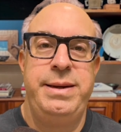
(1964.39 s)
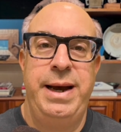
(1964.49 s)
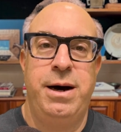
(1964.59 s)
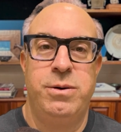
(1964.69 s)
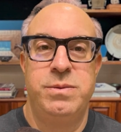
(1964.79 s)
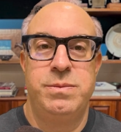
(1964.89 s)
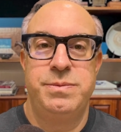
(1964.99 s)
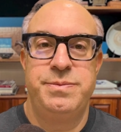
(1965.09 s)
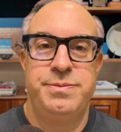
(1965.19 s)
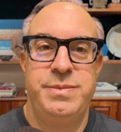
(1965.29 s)
Now,
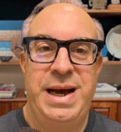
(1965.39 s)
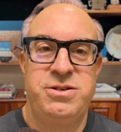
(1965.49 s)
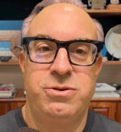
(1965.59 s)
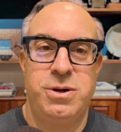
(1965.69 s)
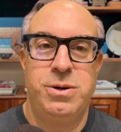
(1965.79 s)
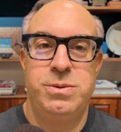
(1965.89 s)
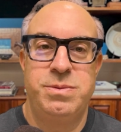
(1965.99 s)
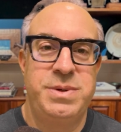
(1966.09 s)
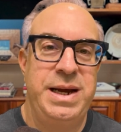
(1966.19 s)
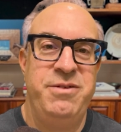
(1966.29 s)
escrow
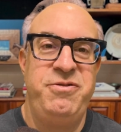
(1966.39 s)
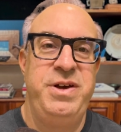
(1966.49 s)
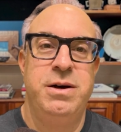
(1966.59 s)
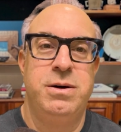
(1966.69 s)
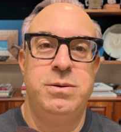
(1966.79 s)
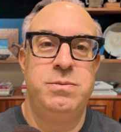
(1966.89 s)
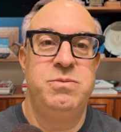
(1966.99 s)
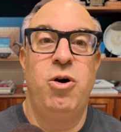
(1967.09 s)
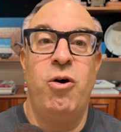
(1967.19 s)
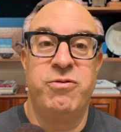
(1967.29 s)
can feel
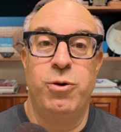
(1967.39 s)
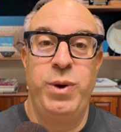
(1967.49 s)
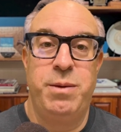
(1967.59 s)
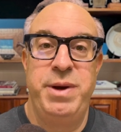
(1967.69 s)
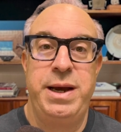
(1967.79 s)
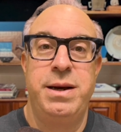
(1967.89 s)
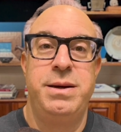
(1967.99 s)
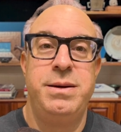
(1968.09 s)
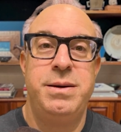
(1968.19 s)
overwhelming,